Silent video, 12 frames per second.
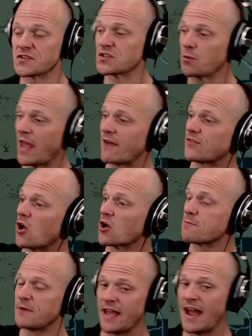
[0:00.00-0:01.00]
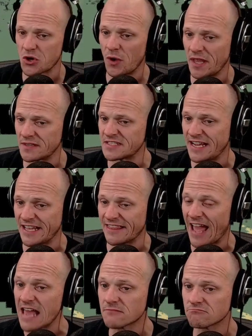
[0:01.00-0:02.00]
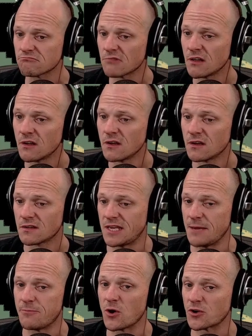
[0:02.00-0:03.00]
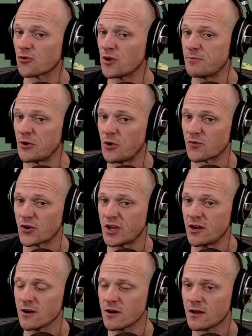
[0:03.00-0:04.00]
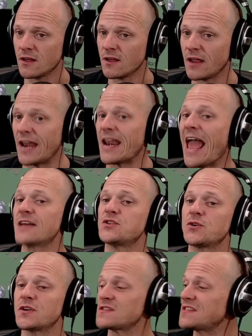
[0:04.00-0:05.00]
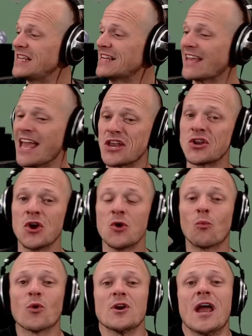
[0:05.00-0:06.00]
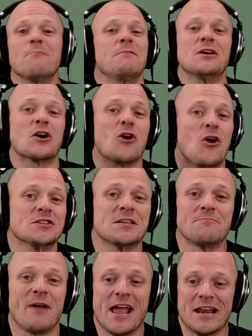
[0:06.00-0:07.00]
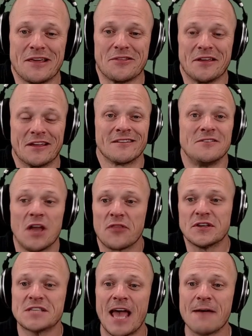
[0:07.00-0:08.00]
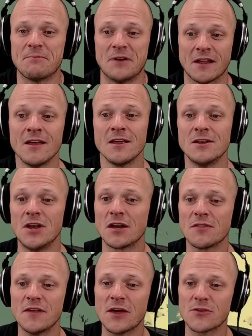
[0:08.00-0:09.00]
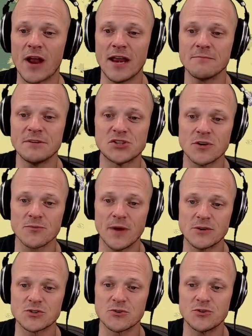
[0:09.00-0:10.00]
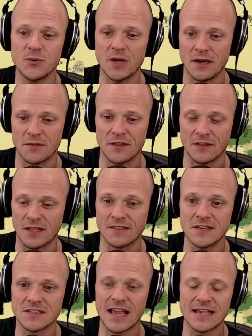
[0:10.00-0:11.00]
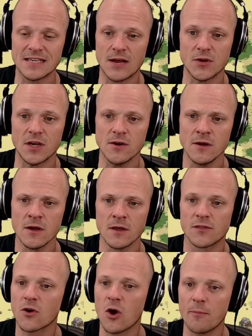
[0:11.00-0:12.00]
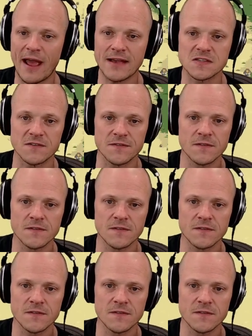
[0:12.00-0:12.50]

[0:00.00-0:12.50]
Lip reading: So we have the harpy at ahead and take that. Keep on creeping over here. And as you can see, again, we're not being accosted by anything. Nothing's happening. None of the other enemy generators are doing anything. Like these guys out here, they're all passive.